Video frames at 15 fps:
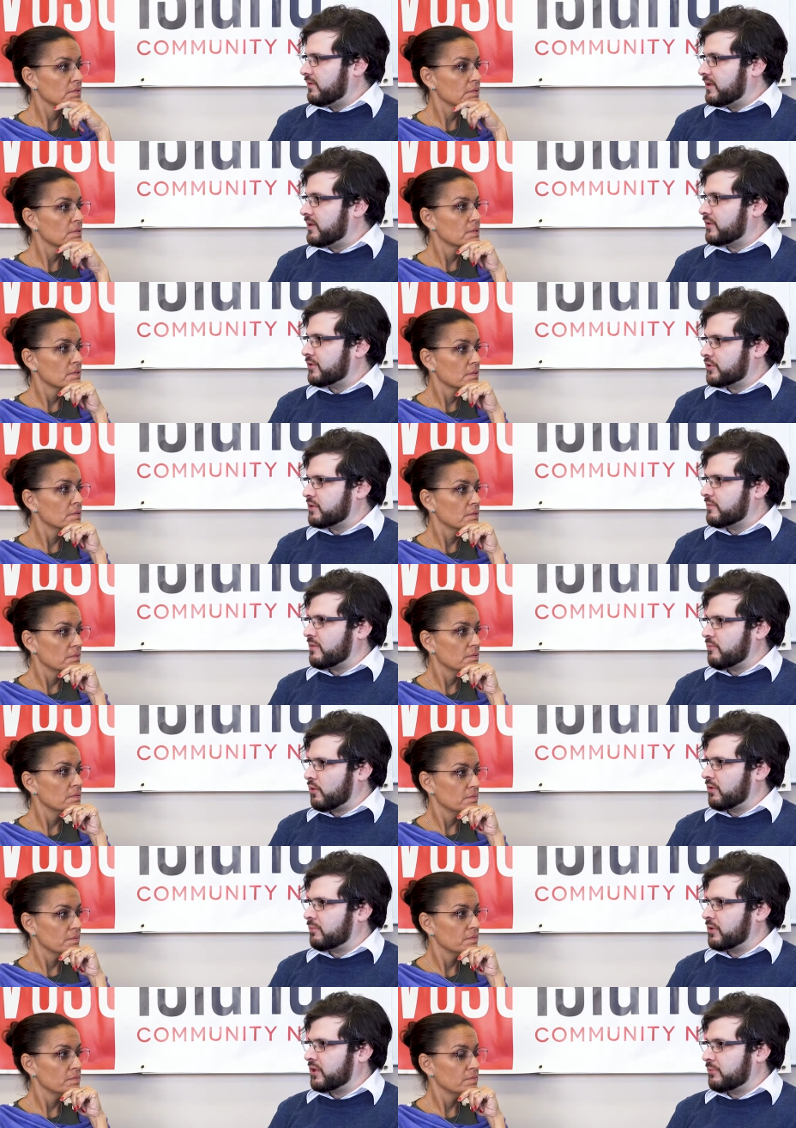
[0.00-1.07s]
Speaker 1: I think there should be more
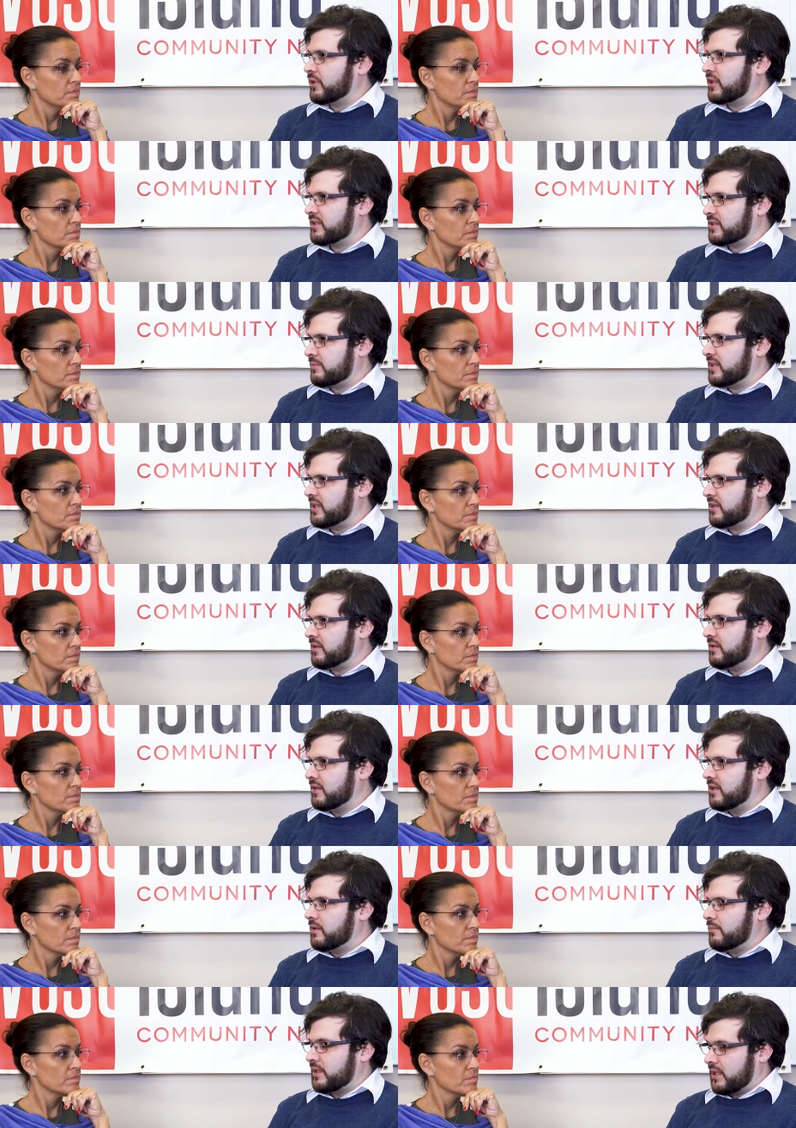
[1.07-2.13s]
put, put into media
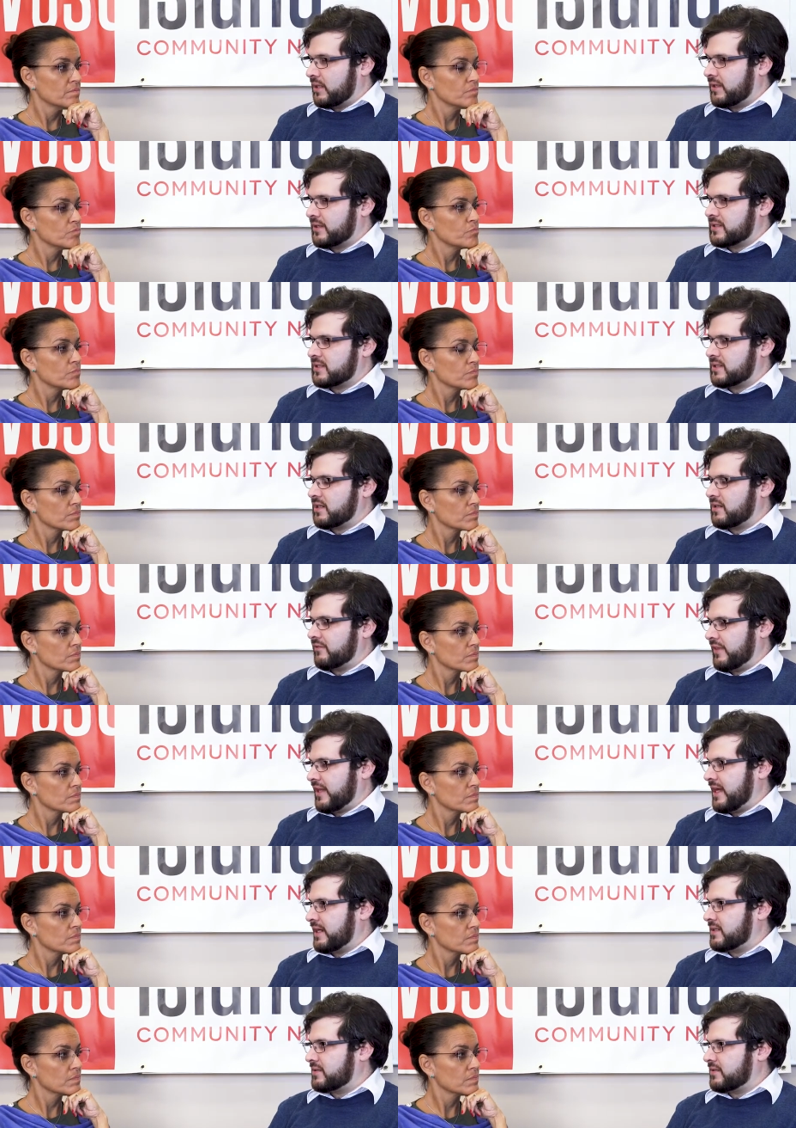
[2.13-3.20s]
because of
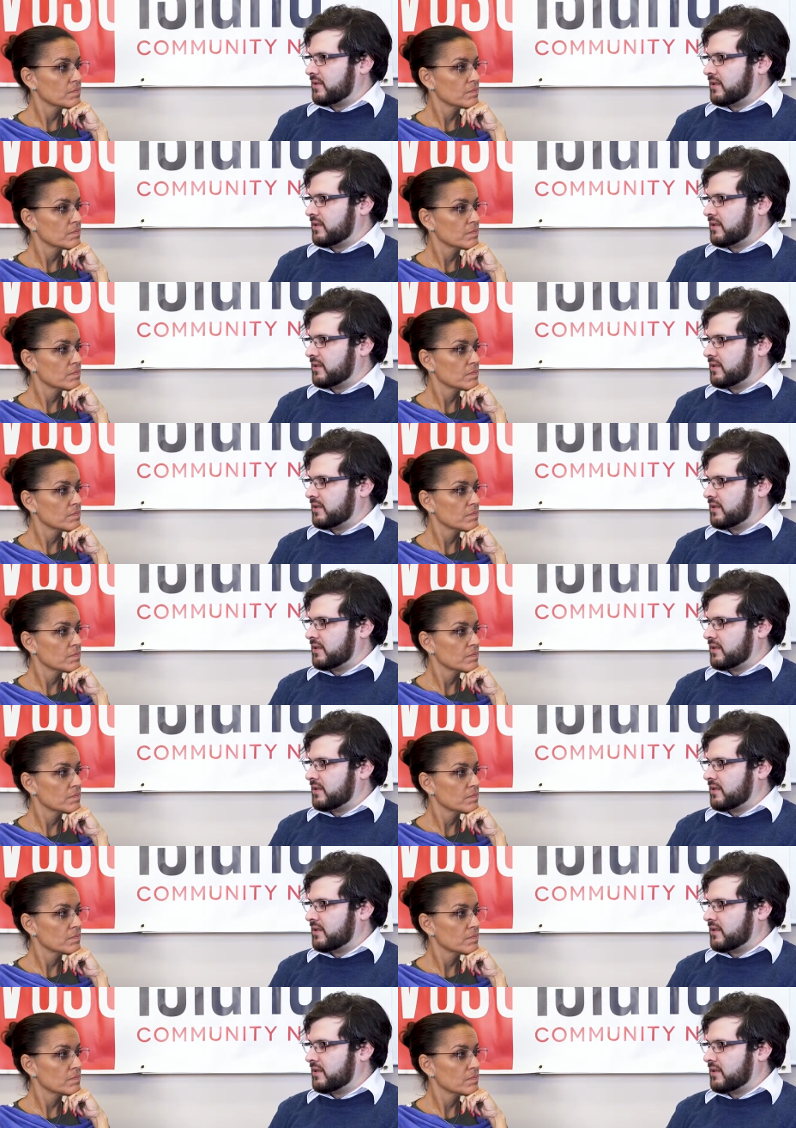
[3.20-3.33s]
that.